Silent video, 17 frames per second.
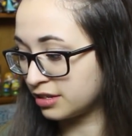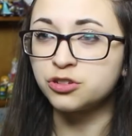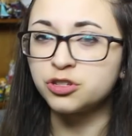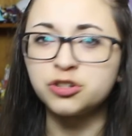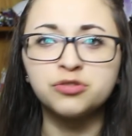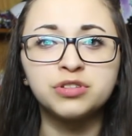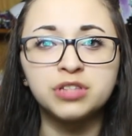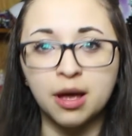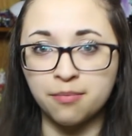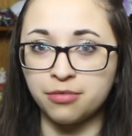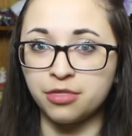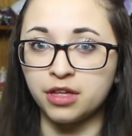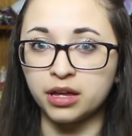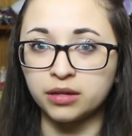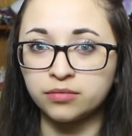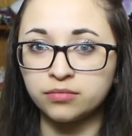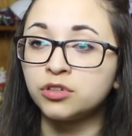Just do
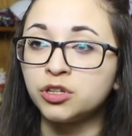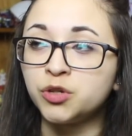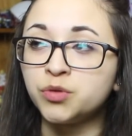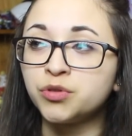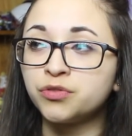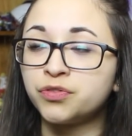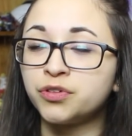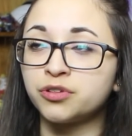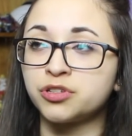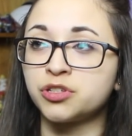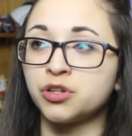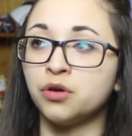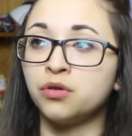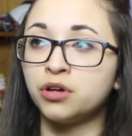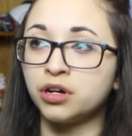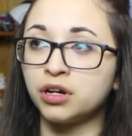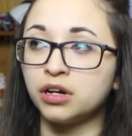something. You will feel
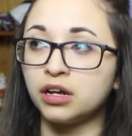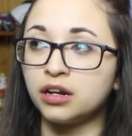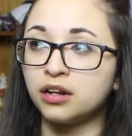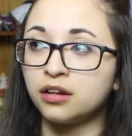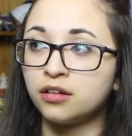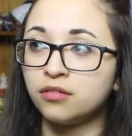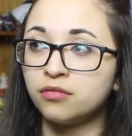so good